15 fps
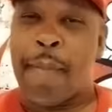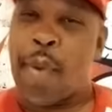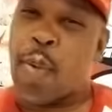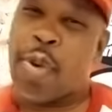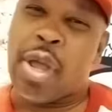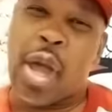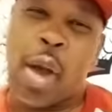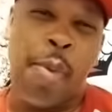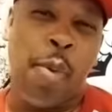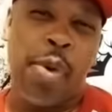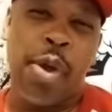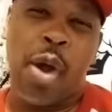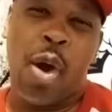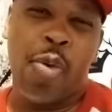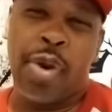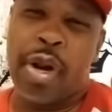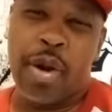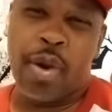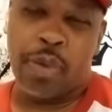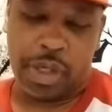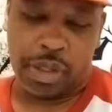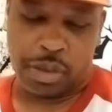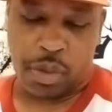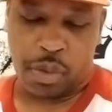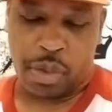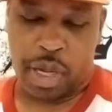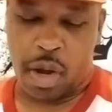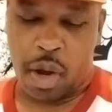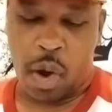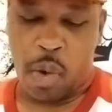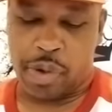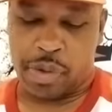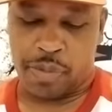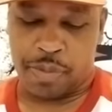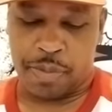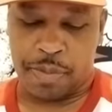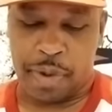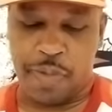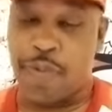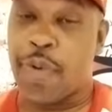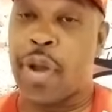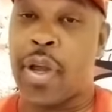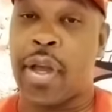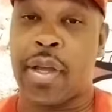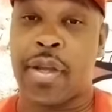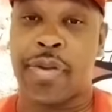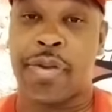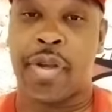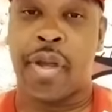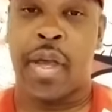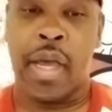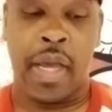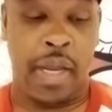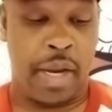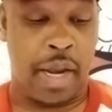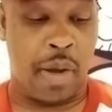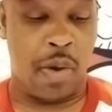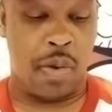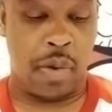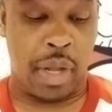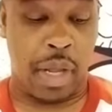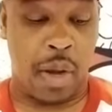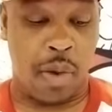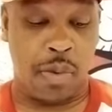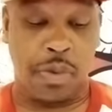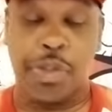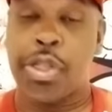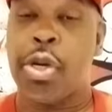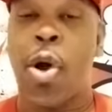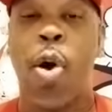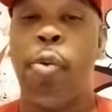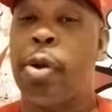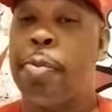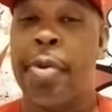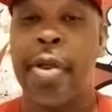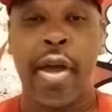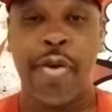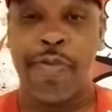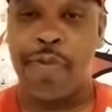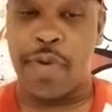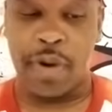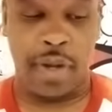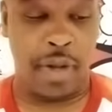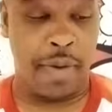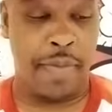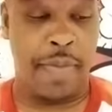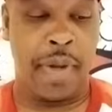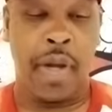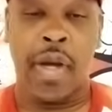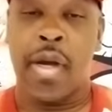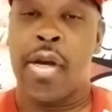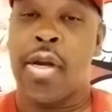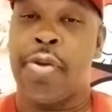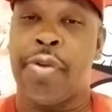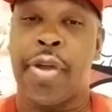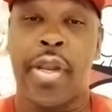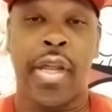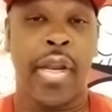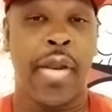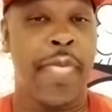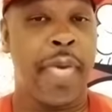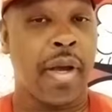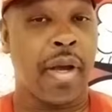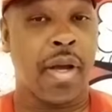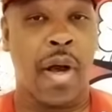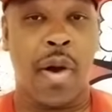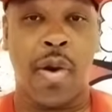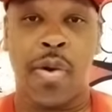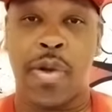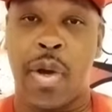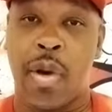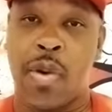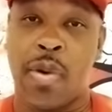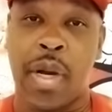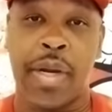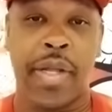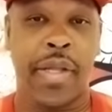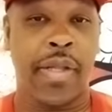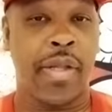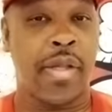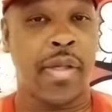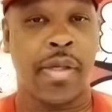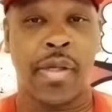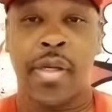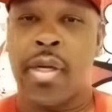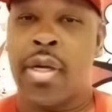But we already know this, though. They're going to always be friends. She going to always be there for him. He need to make a call. Yo, I need to.